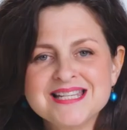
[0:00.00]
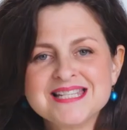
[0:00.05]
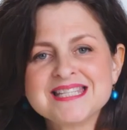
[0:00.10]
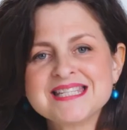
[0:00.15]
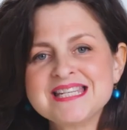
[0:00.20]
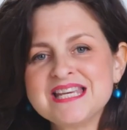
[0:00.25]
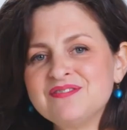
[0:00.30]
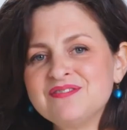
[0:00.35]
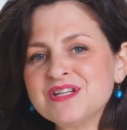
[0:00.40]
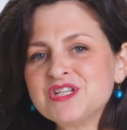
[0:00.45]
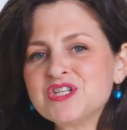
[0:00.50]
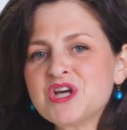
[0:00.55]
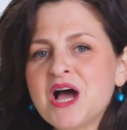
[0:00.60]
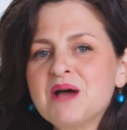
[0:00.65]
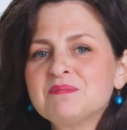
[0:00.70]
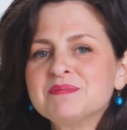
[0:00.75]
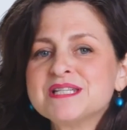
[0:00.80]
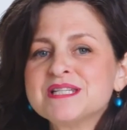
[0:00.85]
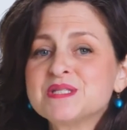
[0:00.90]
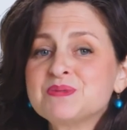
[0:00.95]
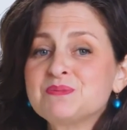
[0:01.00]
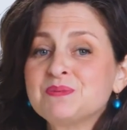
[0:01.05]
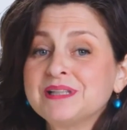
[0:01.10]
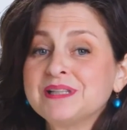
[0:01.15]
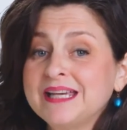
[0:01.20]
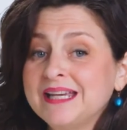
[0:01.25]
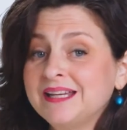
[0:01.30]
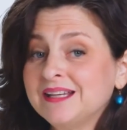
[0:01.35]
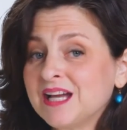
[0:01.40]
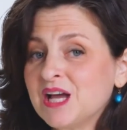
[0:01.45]
Steven topped his
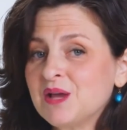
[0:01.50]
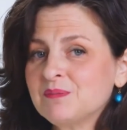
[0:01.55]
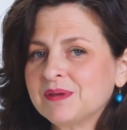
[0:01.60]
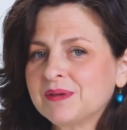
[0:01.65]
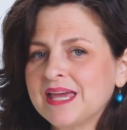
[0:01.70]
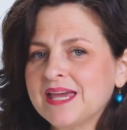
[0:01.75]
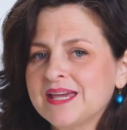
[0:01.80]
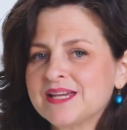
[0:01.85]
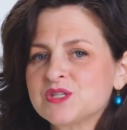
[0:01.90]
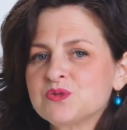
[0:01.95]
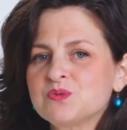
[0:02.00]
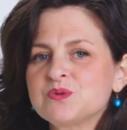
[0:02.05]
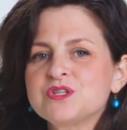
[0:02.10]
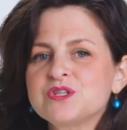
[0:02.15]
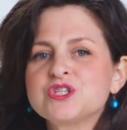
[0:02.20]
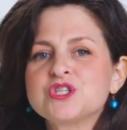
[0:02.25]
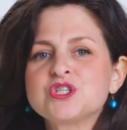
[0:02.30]
plain cupcakes with